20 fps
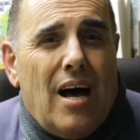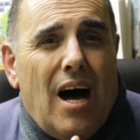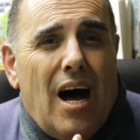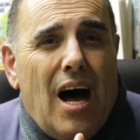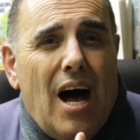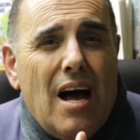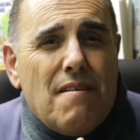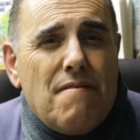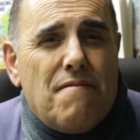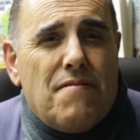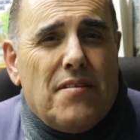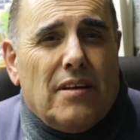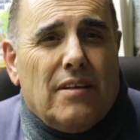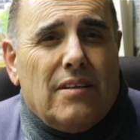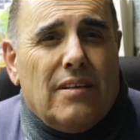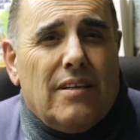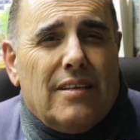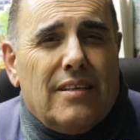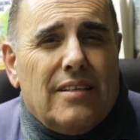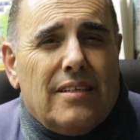I feel
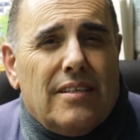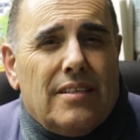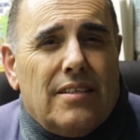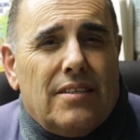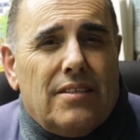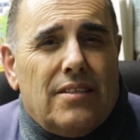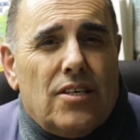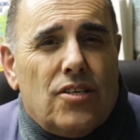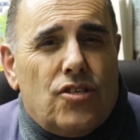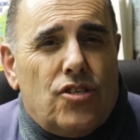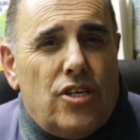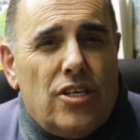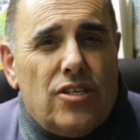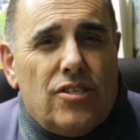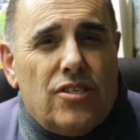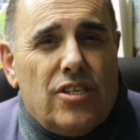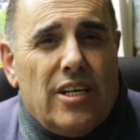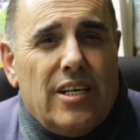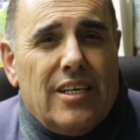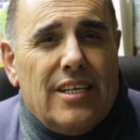the
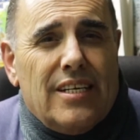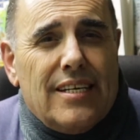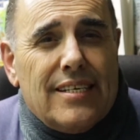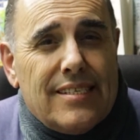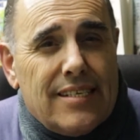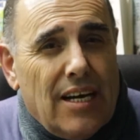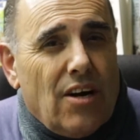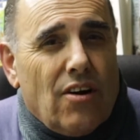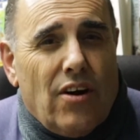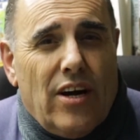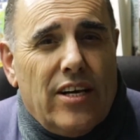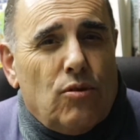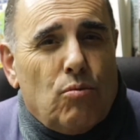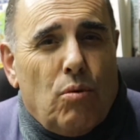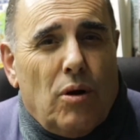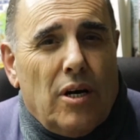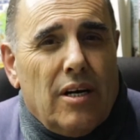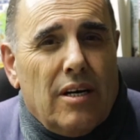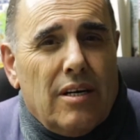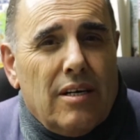gesture is a great
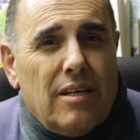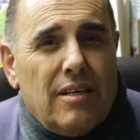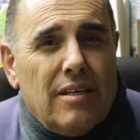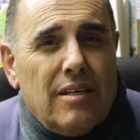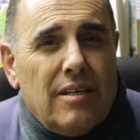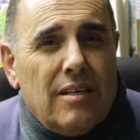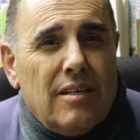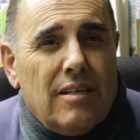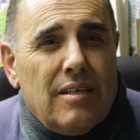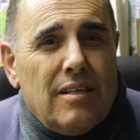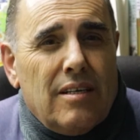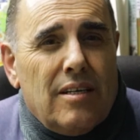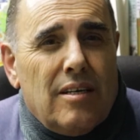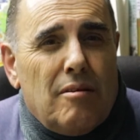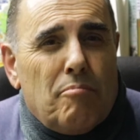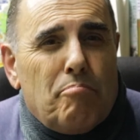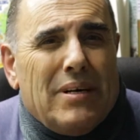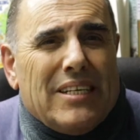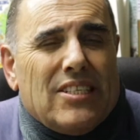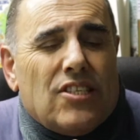one,
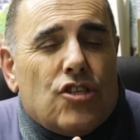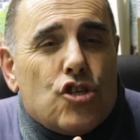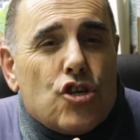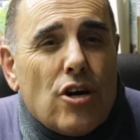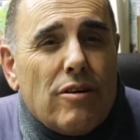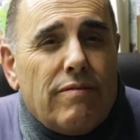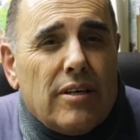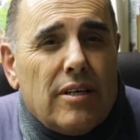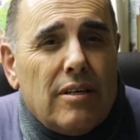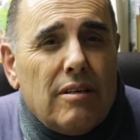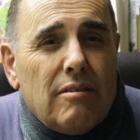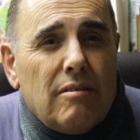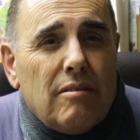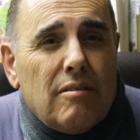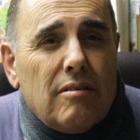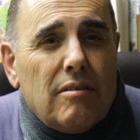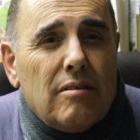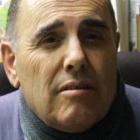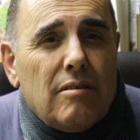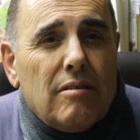but driven
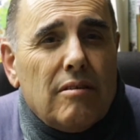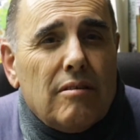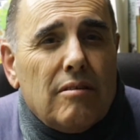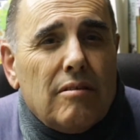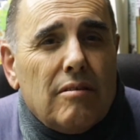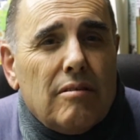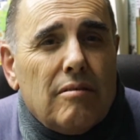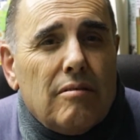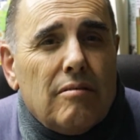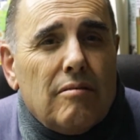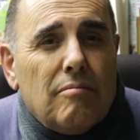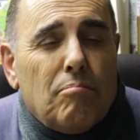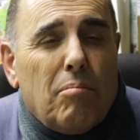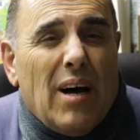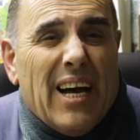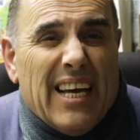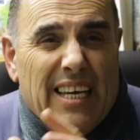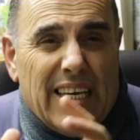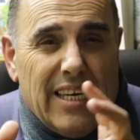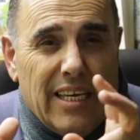
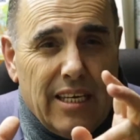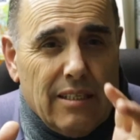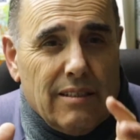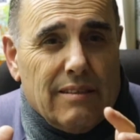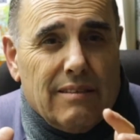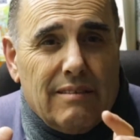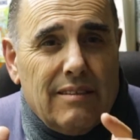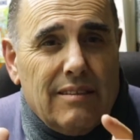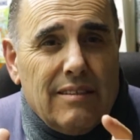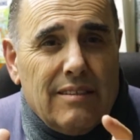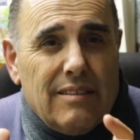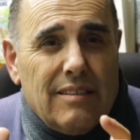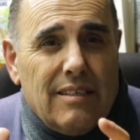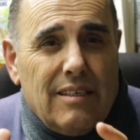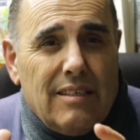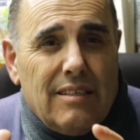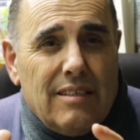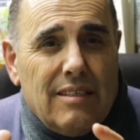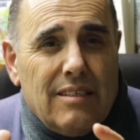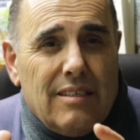by guilt.
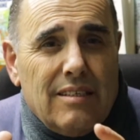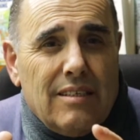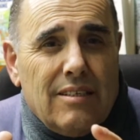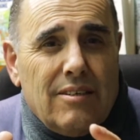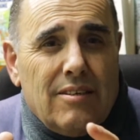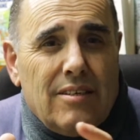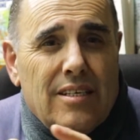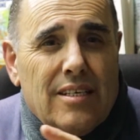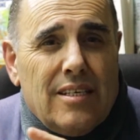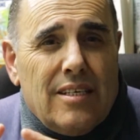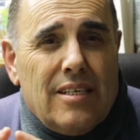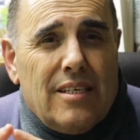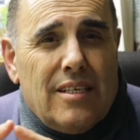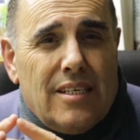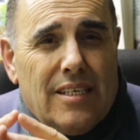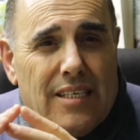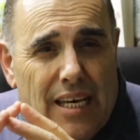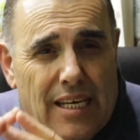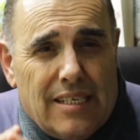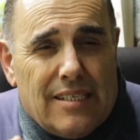
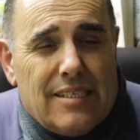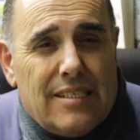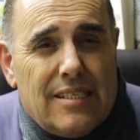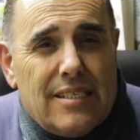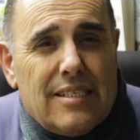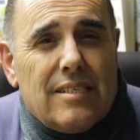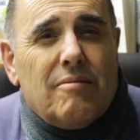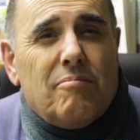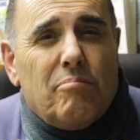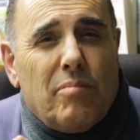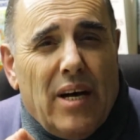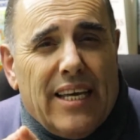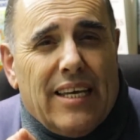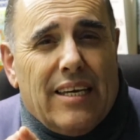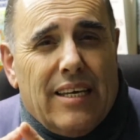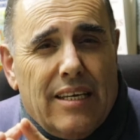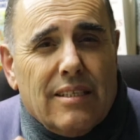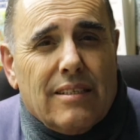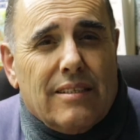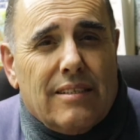Yes, by
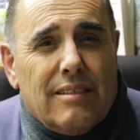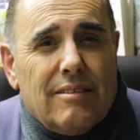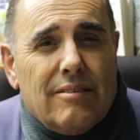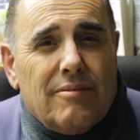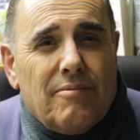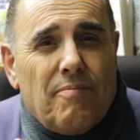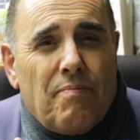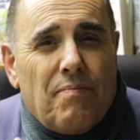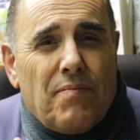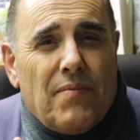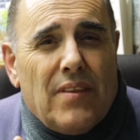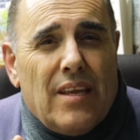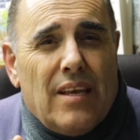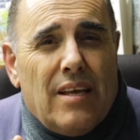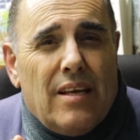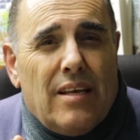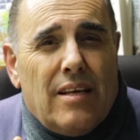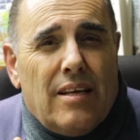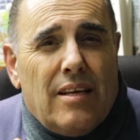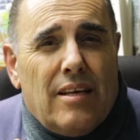guilt.
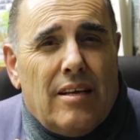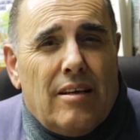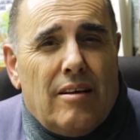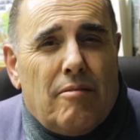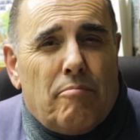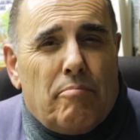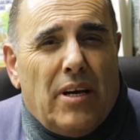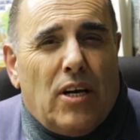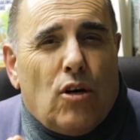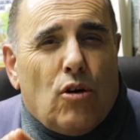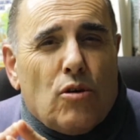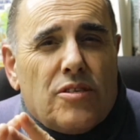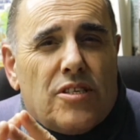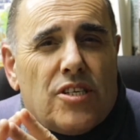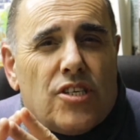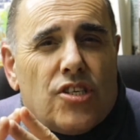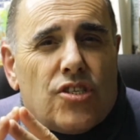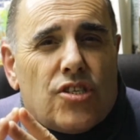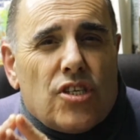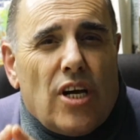Because
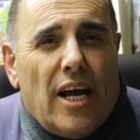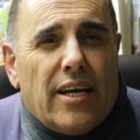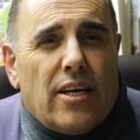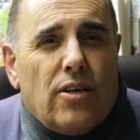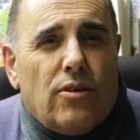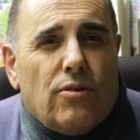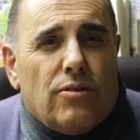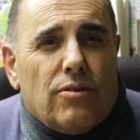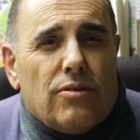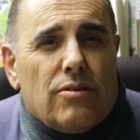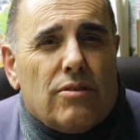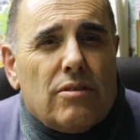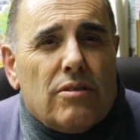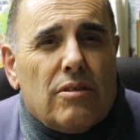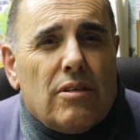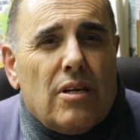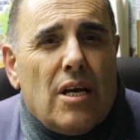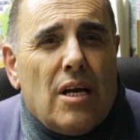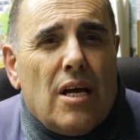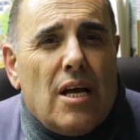these tycoons
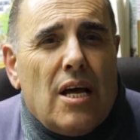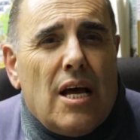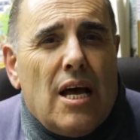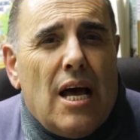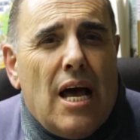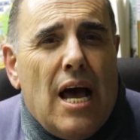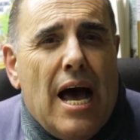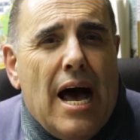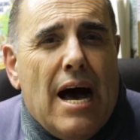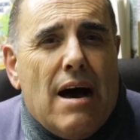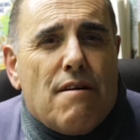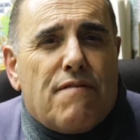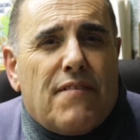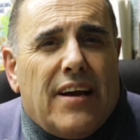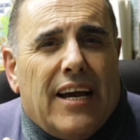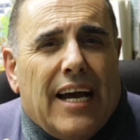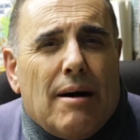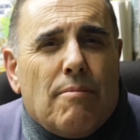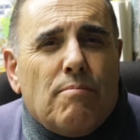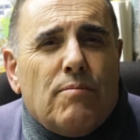have
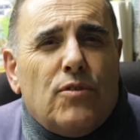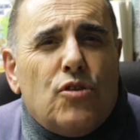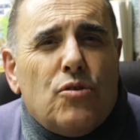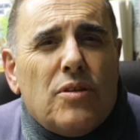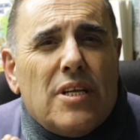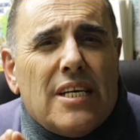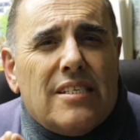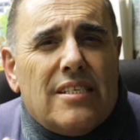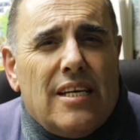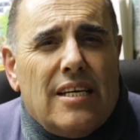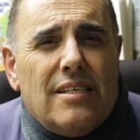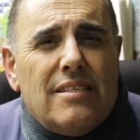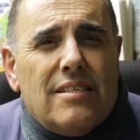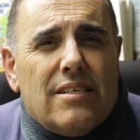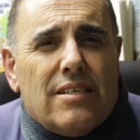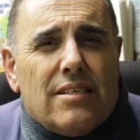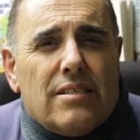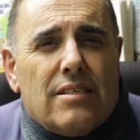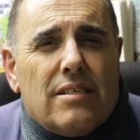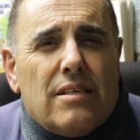come to their
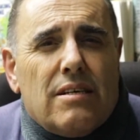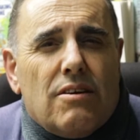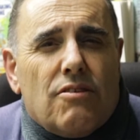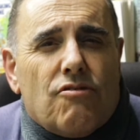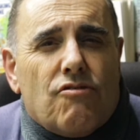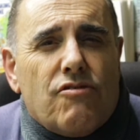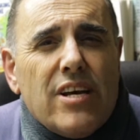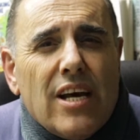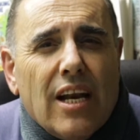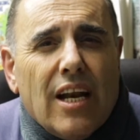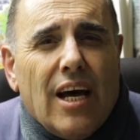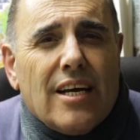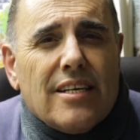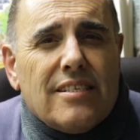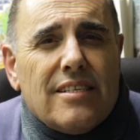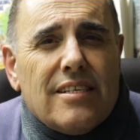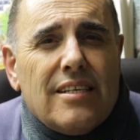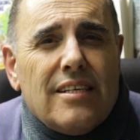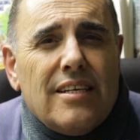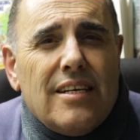senses,
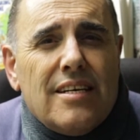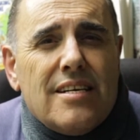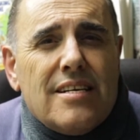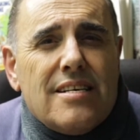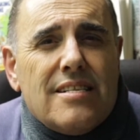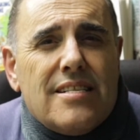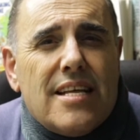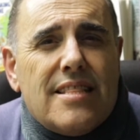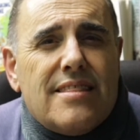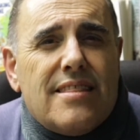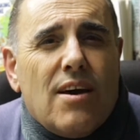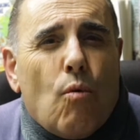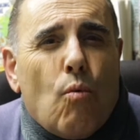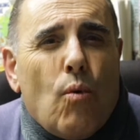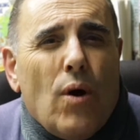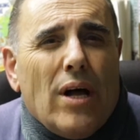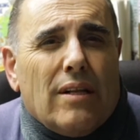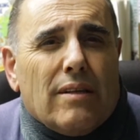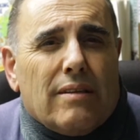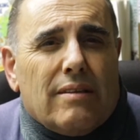realizing that their
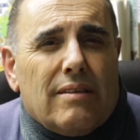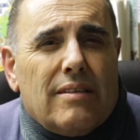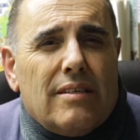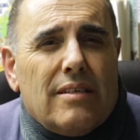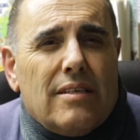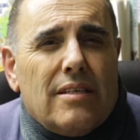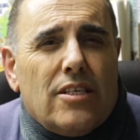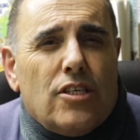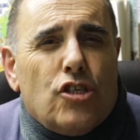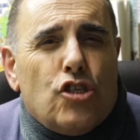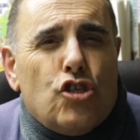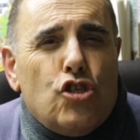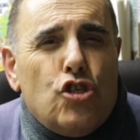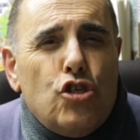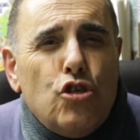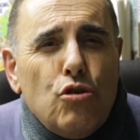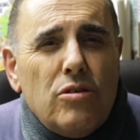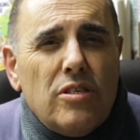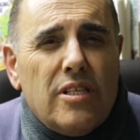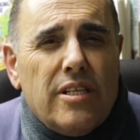wealth is
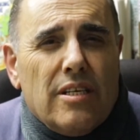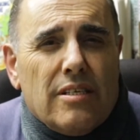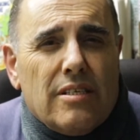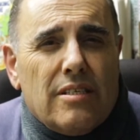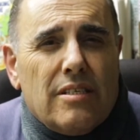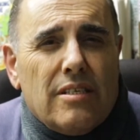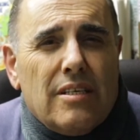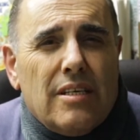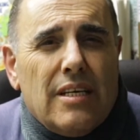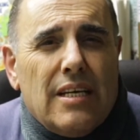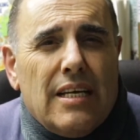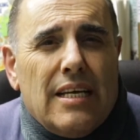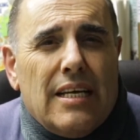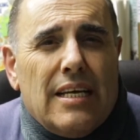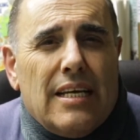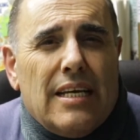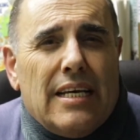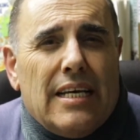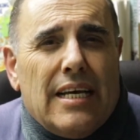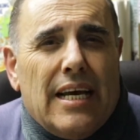useless
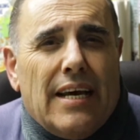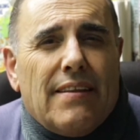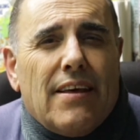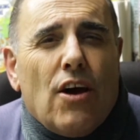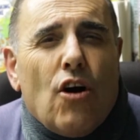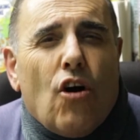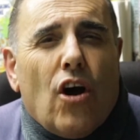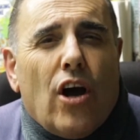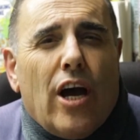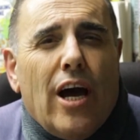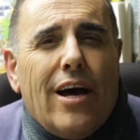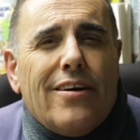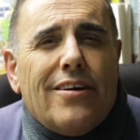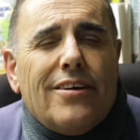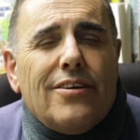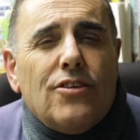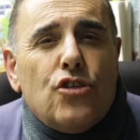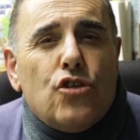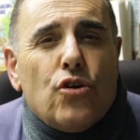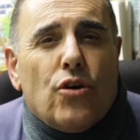and they are
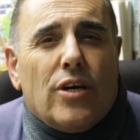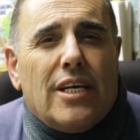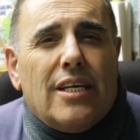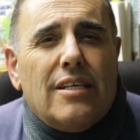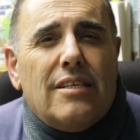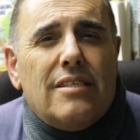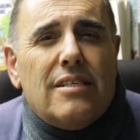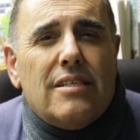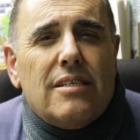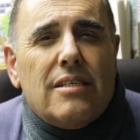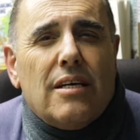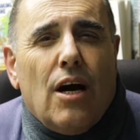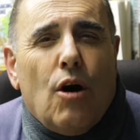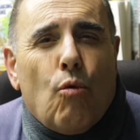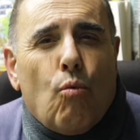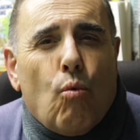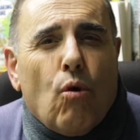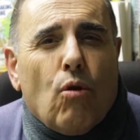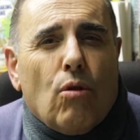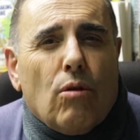going to hit a
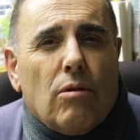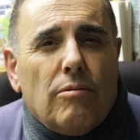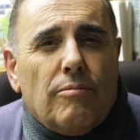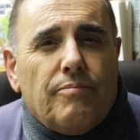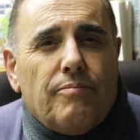wall.